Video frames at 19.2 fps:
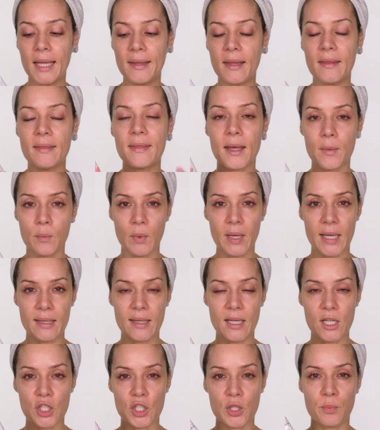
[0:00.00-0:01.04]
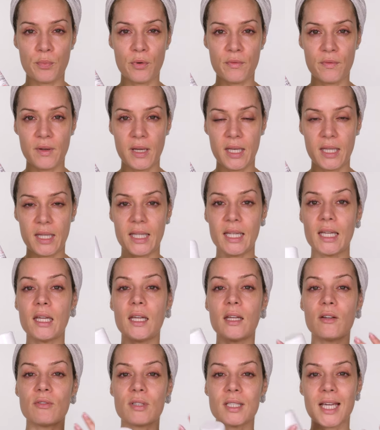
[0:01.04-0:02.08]
then that way, that should prevent the
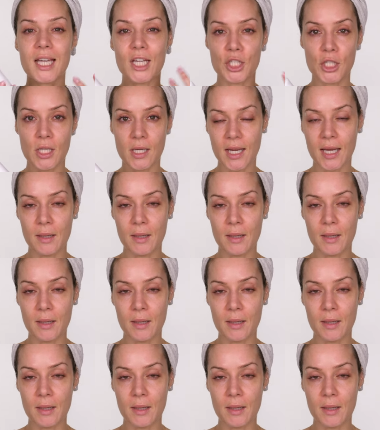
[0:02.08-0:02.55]
irritation